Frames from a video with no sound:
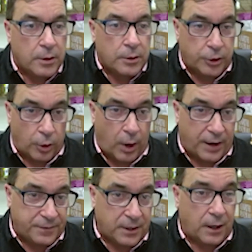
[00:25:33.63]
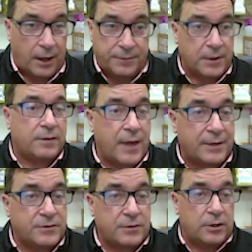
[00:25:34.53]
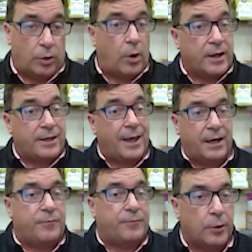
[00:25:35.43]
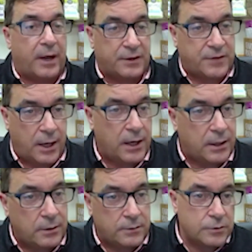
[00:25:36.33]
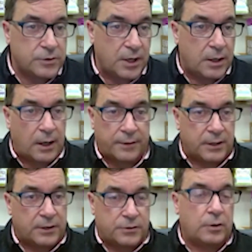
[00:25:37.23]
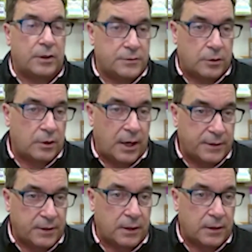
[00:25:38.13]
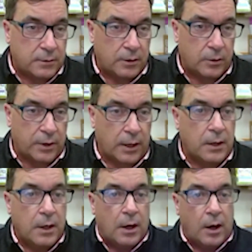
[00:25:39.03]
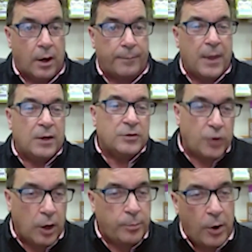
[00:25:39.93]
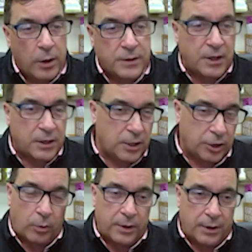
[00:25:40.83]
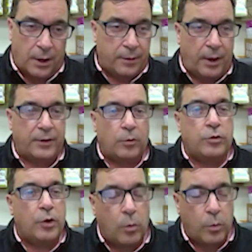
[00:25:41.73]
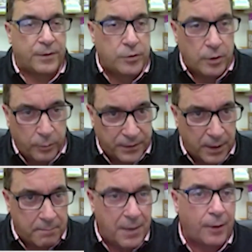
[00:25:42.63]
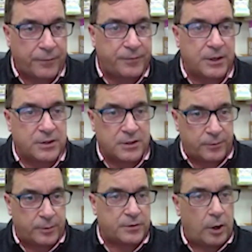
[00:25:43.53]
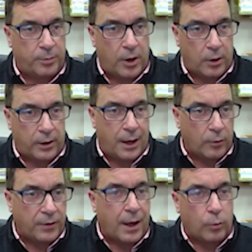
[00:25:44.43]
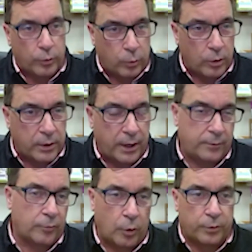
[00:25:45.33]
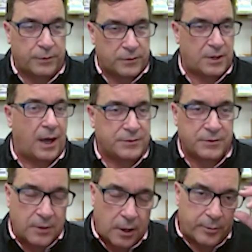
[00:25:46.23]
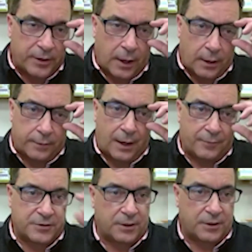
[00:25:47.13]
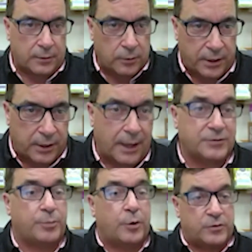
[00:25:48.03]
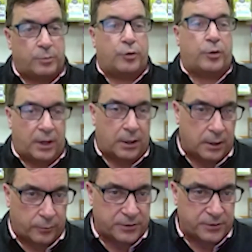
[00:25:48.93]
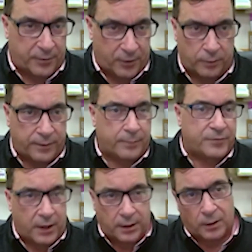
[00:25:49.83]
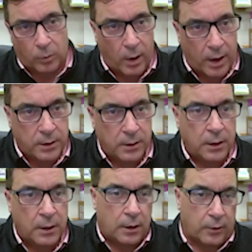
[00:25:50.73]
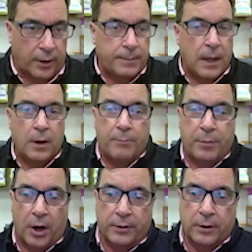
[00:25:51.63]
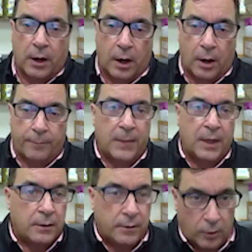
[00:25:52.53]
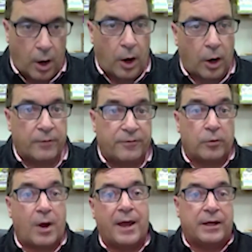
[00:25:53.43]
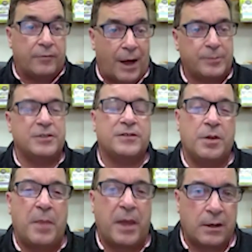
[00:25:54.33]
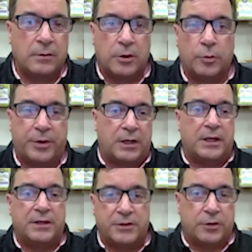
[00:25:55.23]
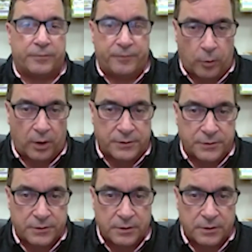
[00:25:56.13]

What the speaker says: I think that's again, if they're maintained, Suzanne, I think it's a good idea. Okay, dog parks. I don't know with the amount of feces from a dog park how that would work. I don't know what the sizes are. I mean, obviously they look in it as opposed to putting it in a receptacle and then taking it away. All right, but there are a variety of options to make it a little bit easier for us.